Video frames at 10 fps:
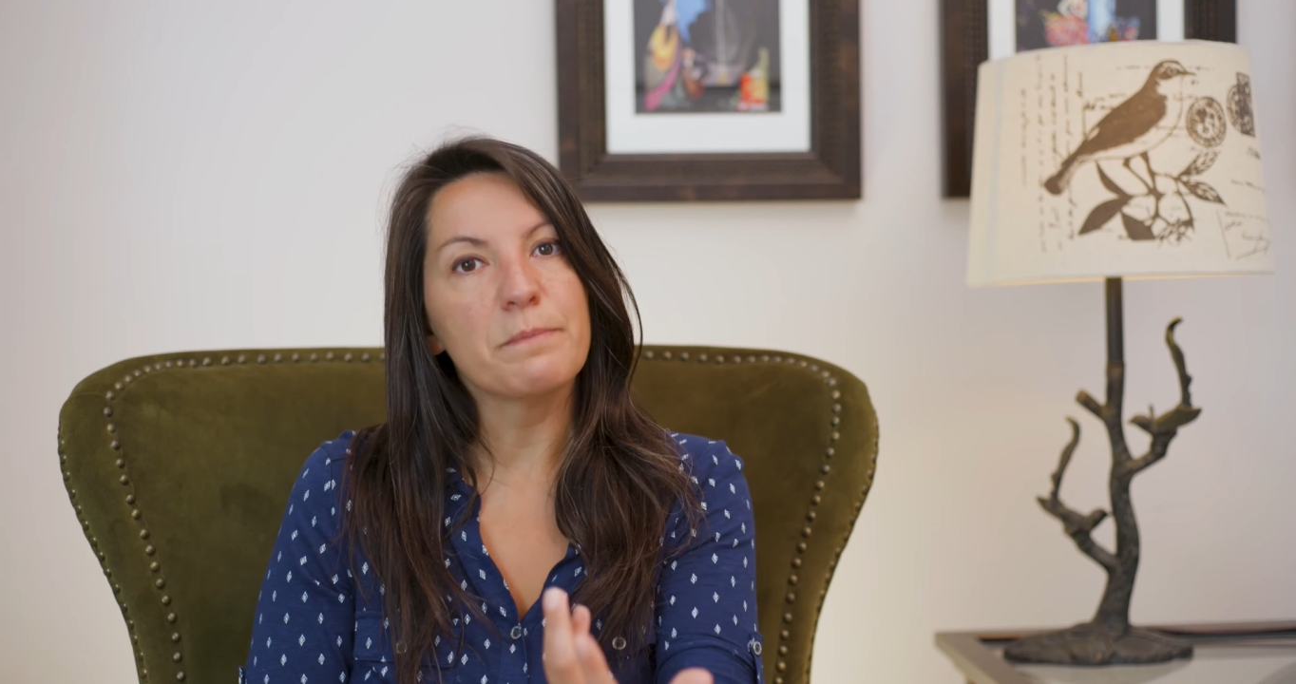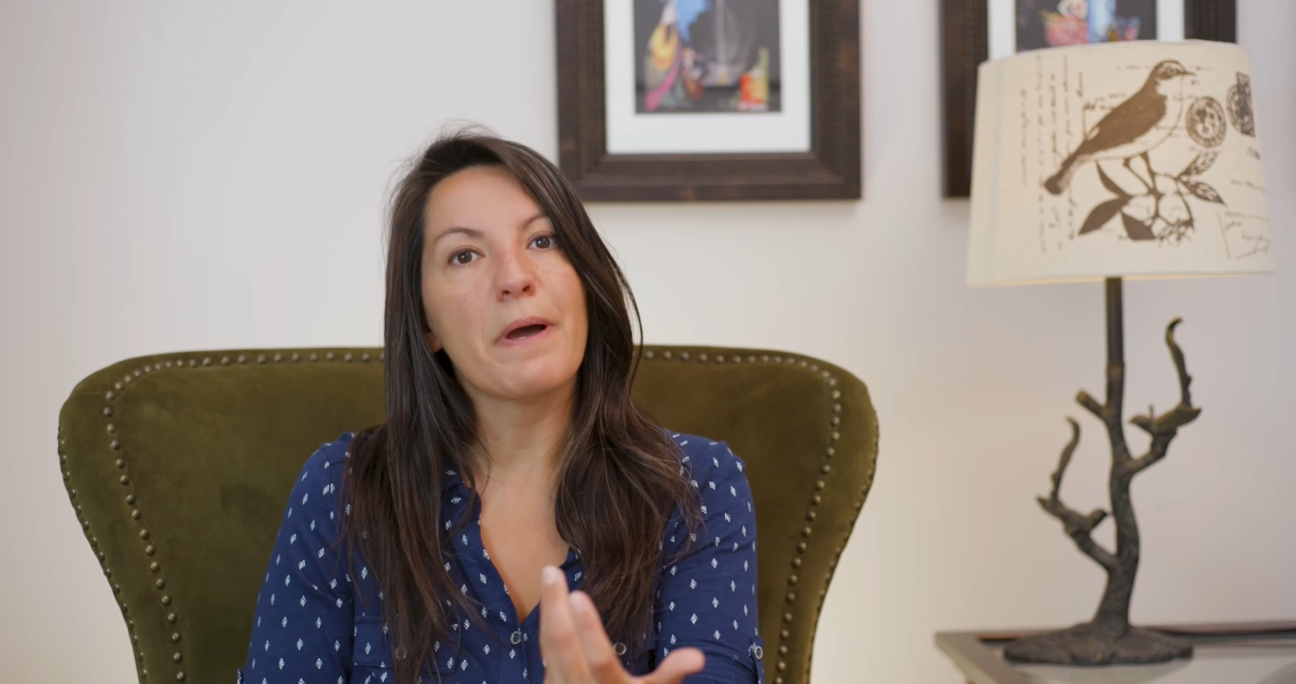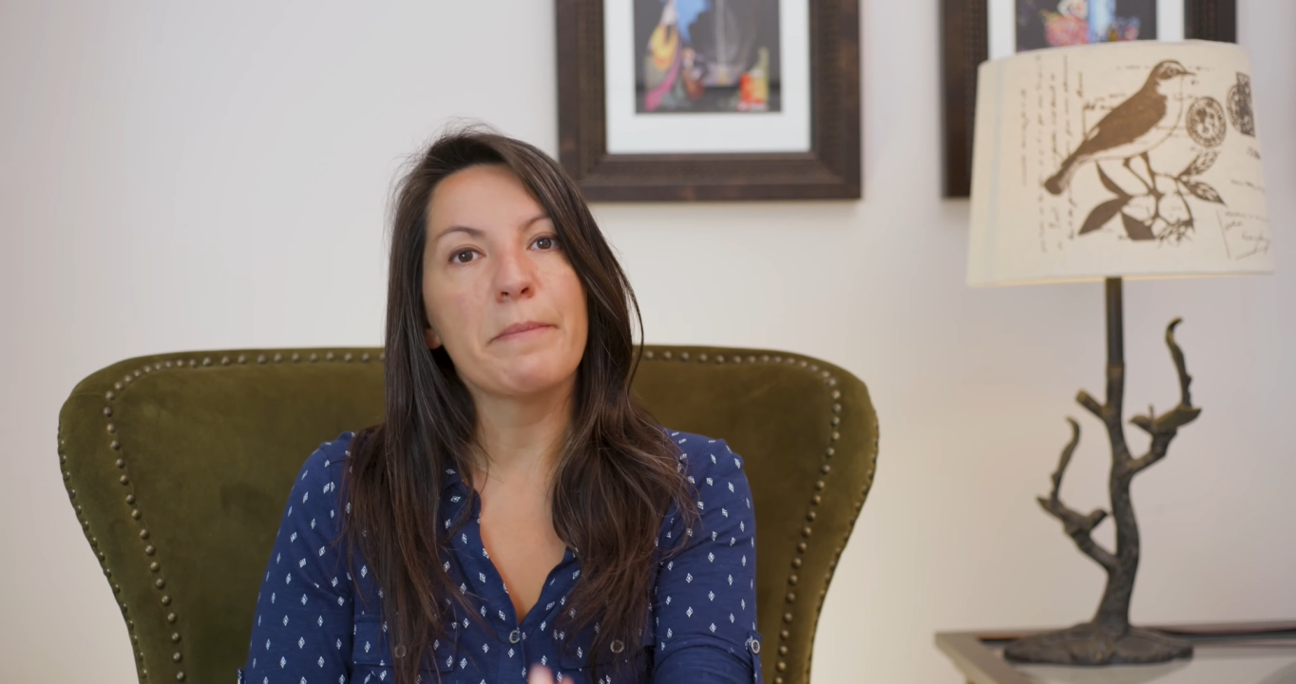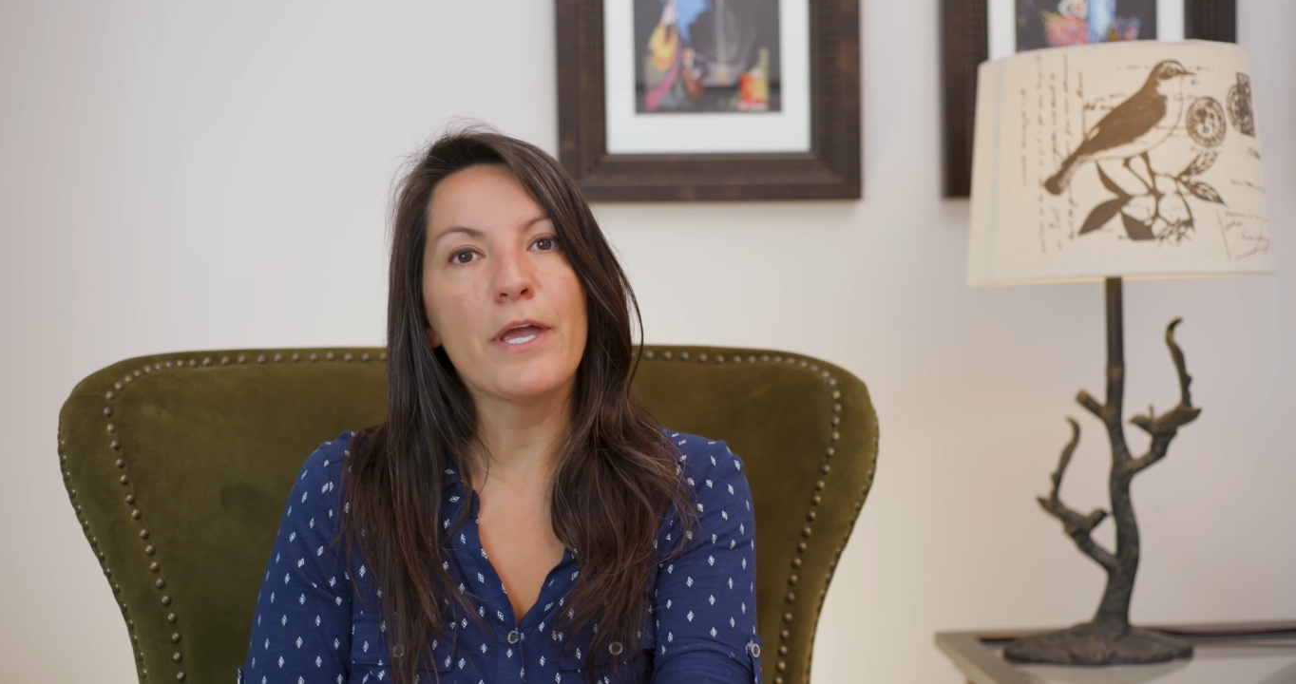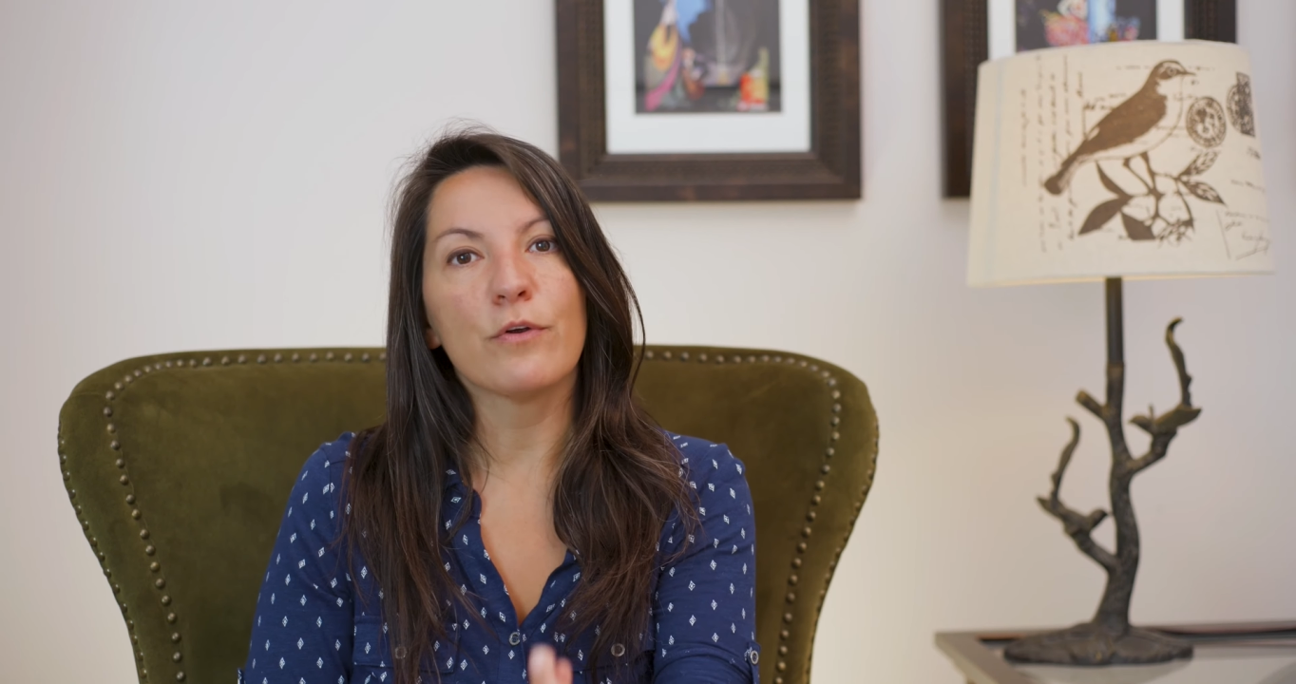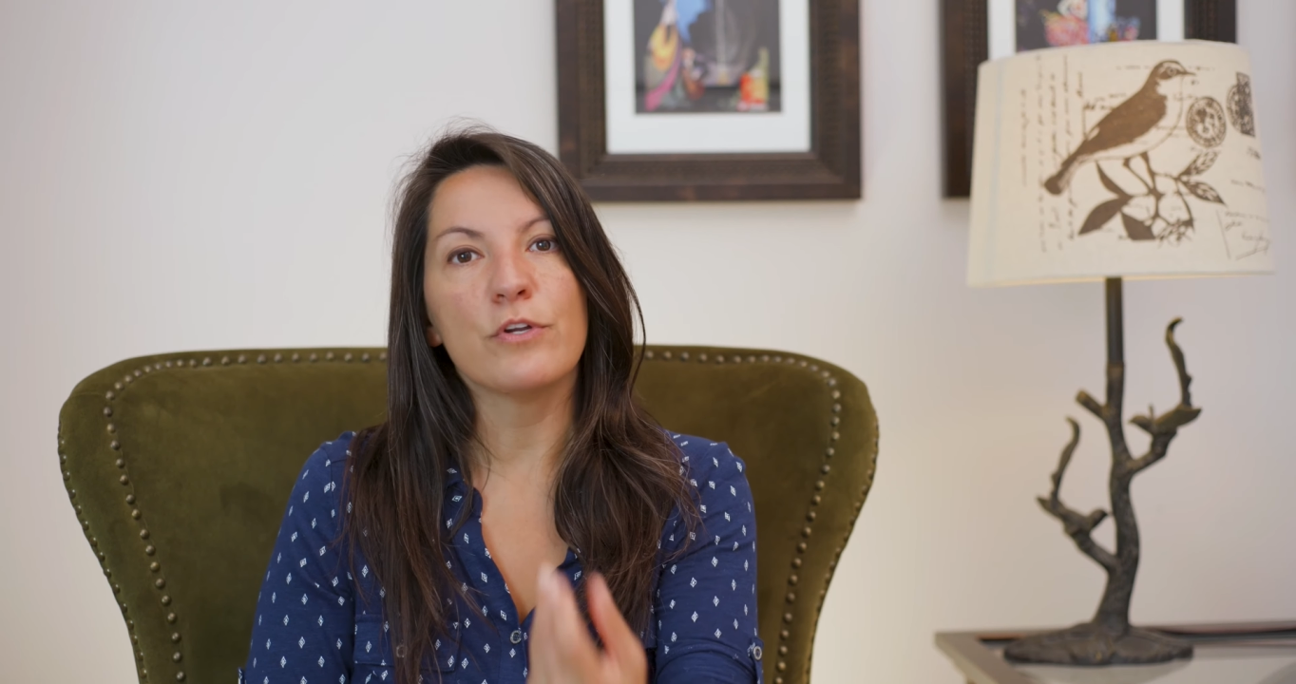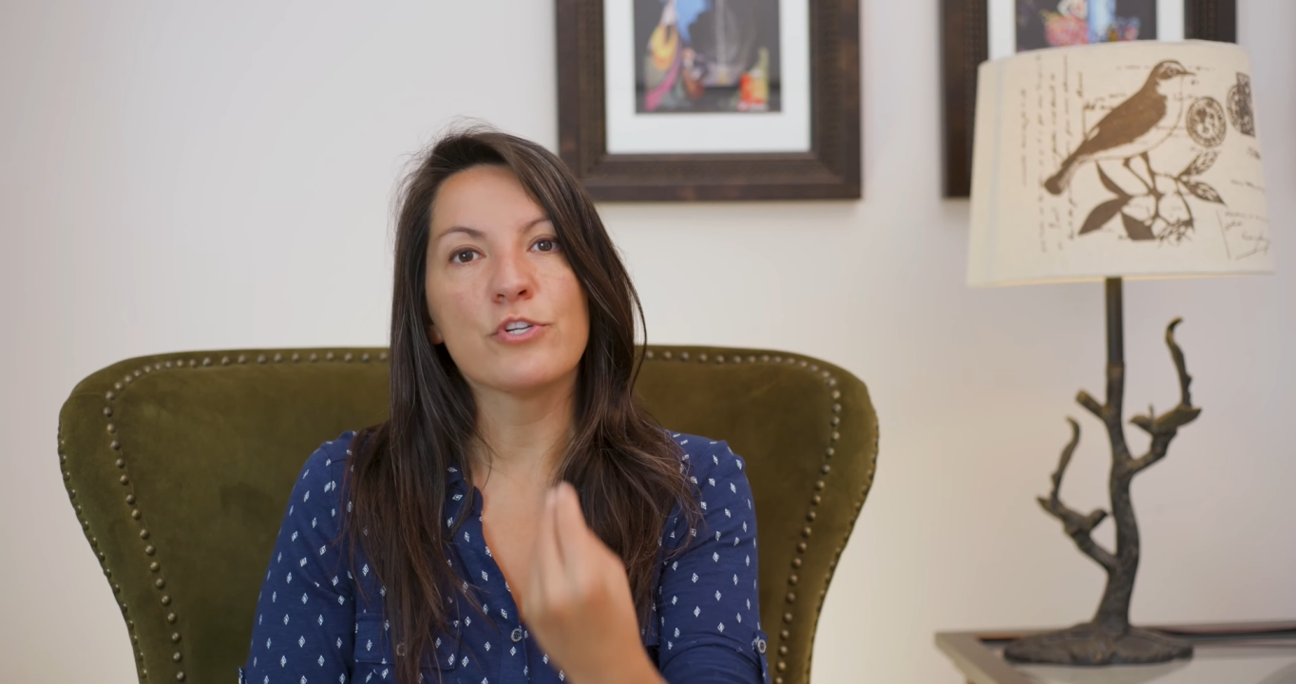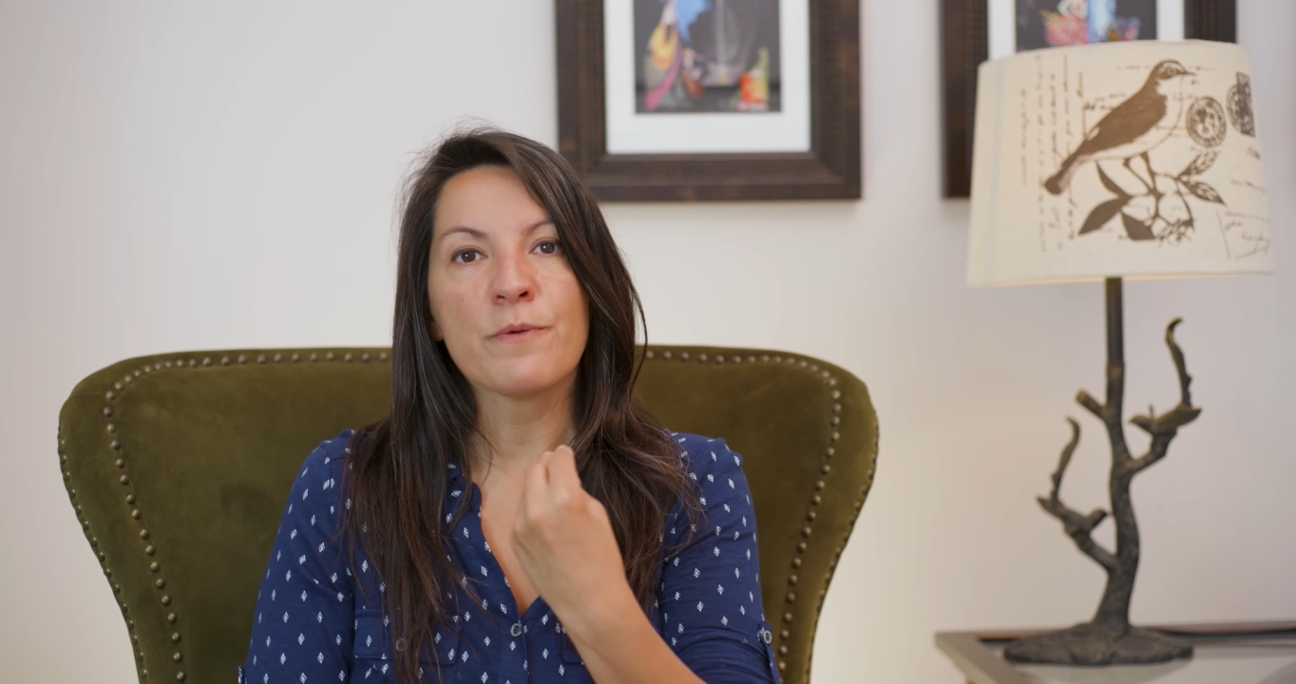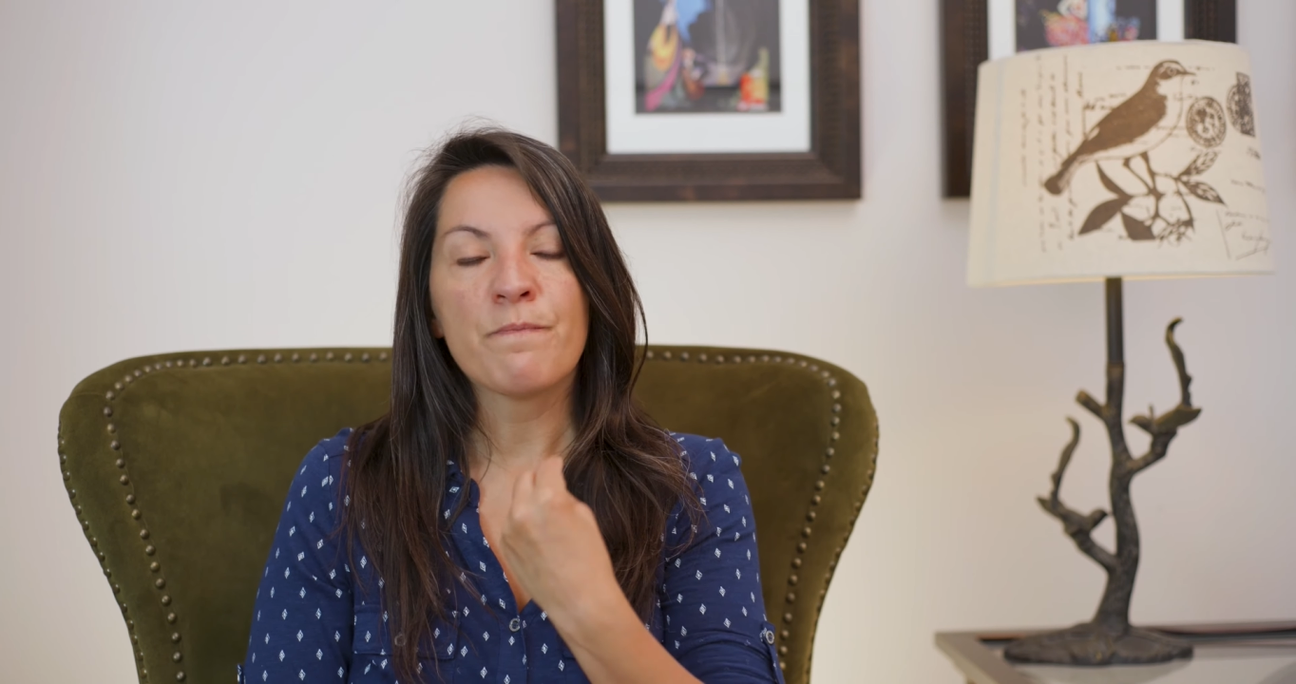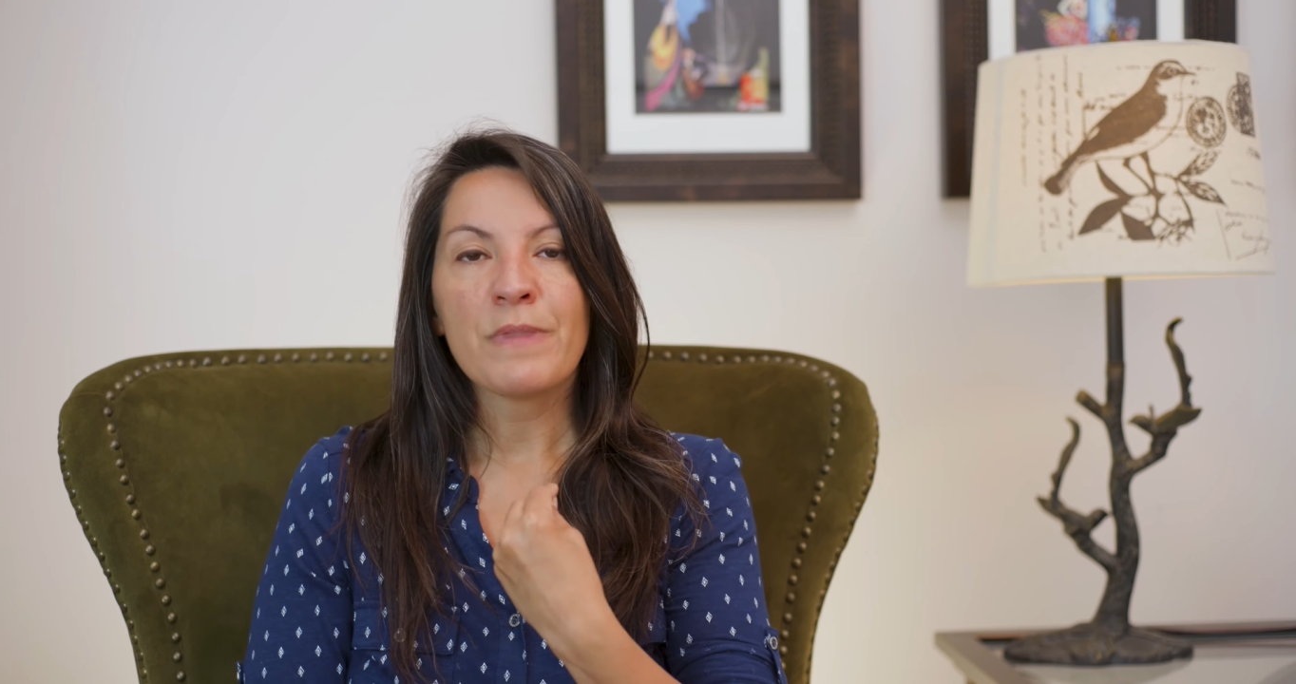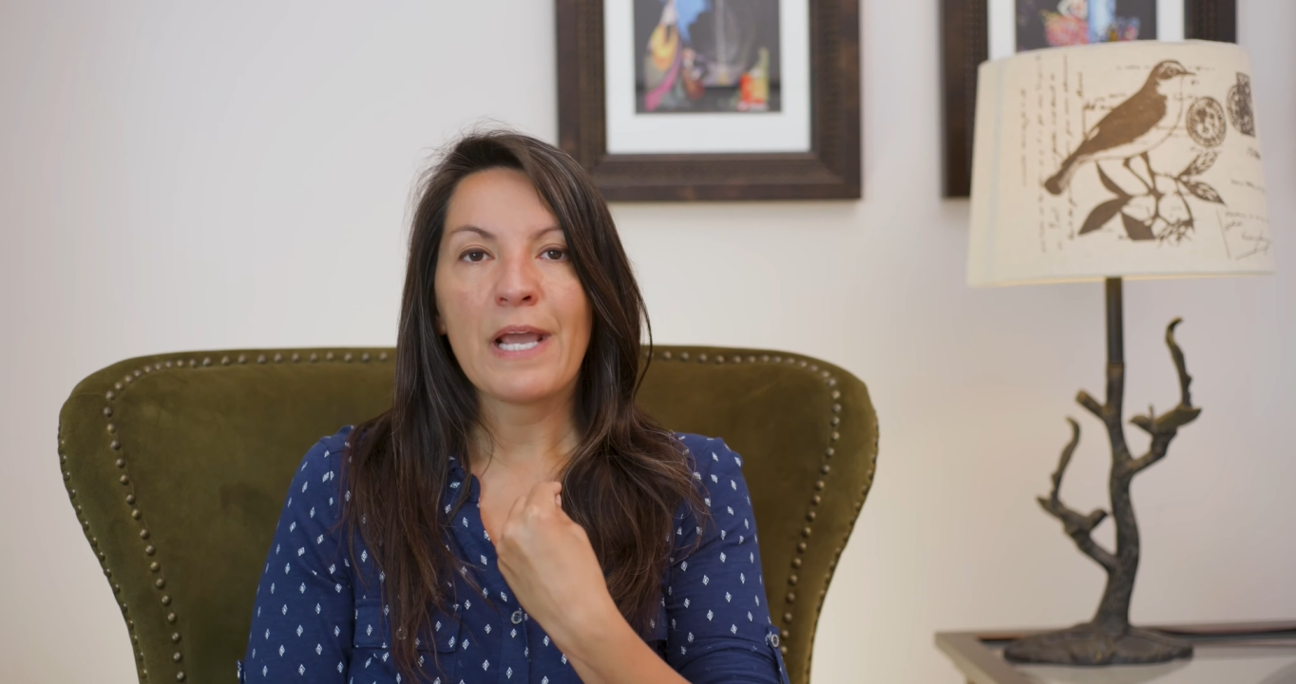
in my marriage,